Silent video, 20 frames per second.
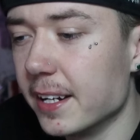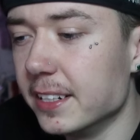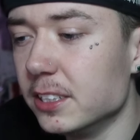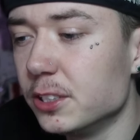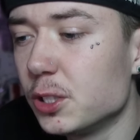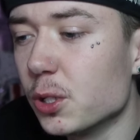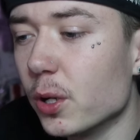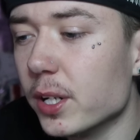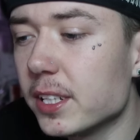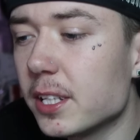I
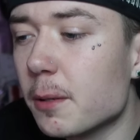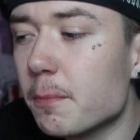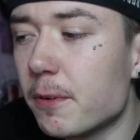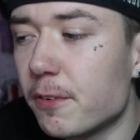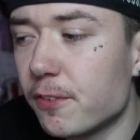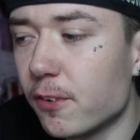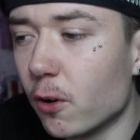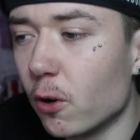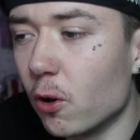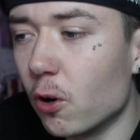enjoyed them
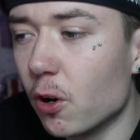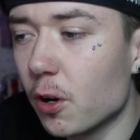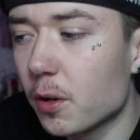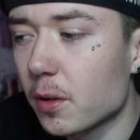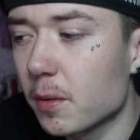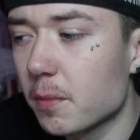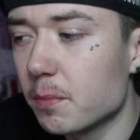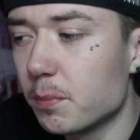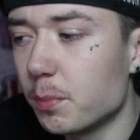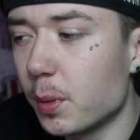
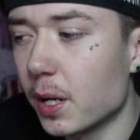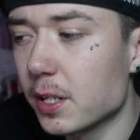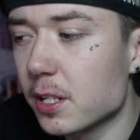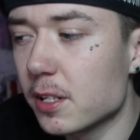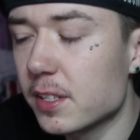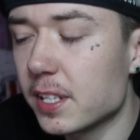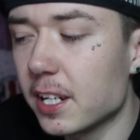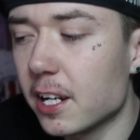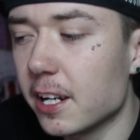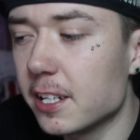before, but I
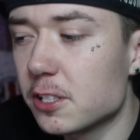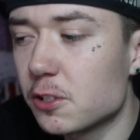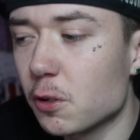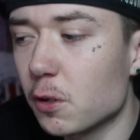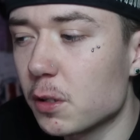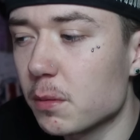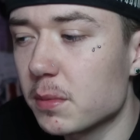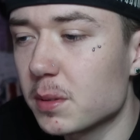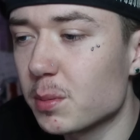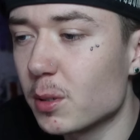don't think I
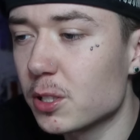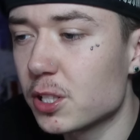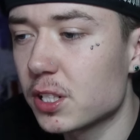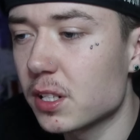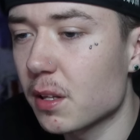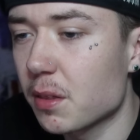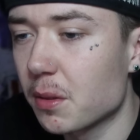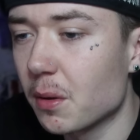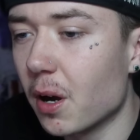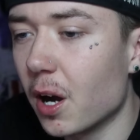enjoyed them as much
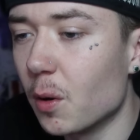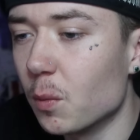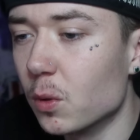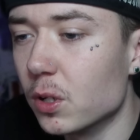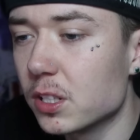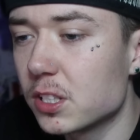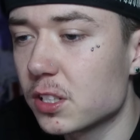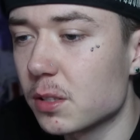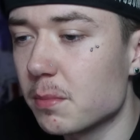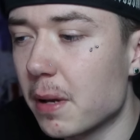as I thought I
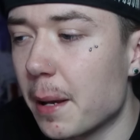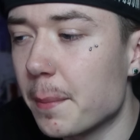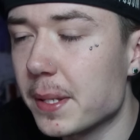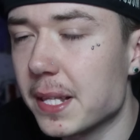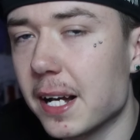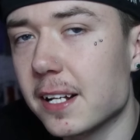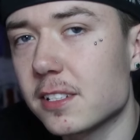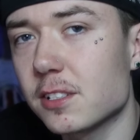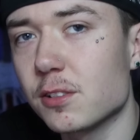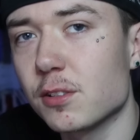would, so
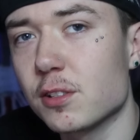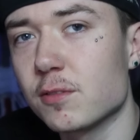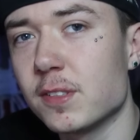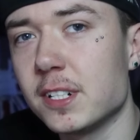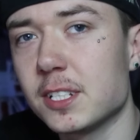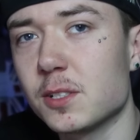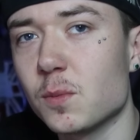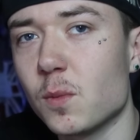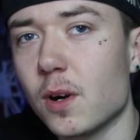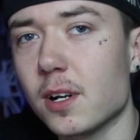maybe that's another
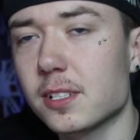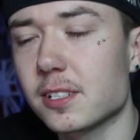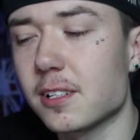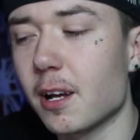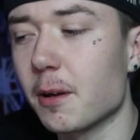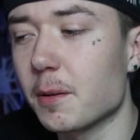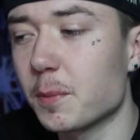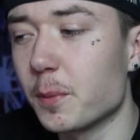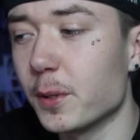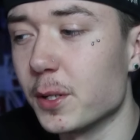reason why I
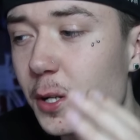stopped.